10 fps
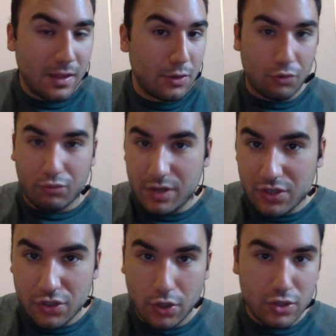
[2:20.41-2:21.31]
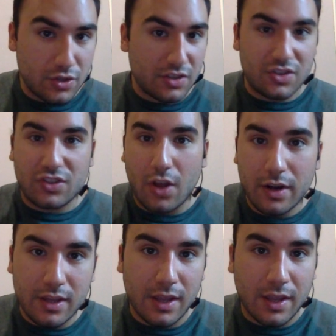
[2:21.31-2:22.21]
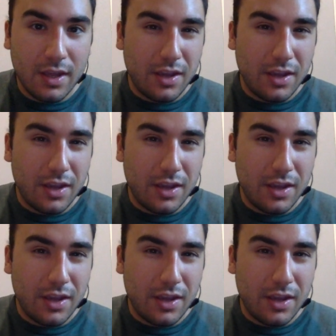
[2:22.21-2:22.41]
the research, the studying,